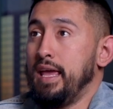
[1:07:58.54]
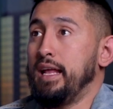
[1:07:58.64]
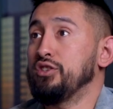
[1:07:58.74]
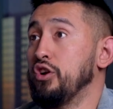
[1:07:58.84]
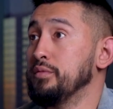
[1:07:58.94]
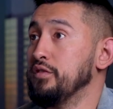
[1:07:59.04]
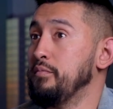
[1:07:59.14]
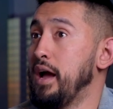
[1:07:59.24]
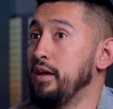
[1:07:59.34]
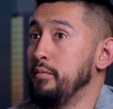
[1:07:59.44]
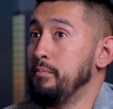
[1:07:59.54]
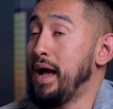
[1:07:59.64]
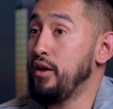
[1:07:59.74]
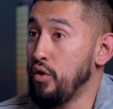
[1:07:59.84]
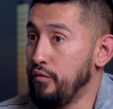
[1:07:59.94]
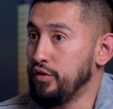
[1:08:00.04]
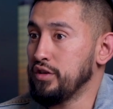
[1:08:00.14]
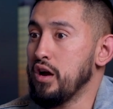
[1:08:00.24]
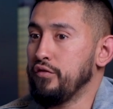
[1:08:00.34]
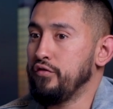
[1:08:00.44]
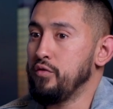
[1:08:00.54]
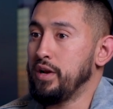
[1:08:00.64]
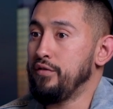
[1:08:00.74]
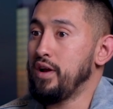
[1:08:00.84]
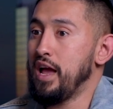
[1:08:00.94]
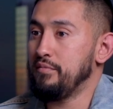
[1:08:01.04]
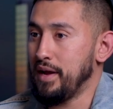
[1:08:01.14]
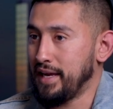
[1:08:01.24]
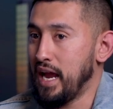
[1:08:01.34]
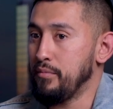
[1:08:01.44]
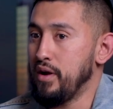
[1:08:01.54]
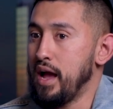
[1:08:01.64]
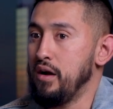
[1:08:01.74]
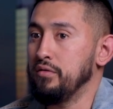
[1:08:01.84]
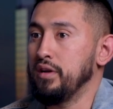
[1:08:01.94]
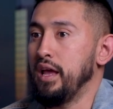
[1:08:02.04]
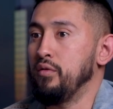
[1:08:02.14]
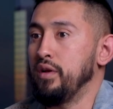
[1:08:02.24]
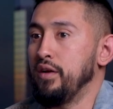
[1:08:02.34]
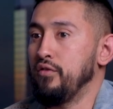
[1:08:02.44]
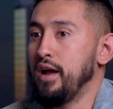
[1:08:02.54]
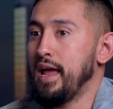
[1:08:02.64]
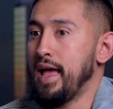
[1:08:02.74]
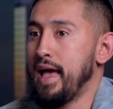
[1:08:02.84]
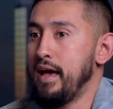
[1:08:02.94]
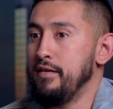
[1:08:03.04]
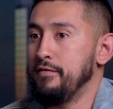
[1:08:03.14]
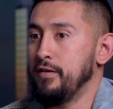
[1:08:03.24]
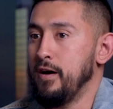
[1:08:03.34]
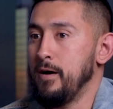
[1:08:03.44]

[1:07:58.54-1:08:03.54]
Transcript: In terms of my own photography, whenever I have my camera out and whenever I have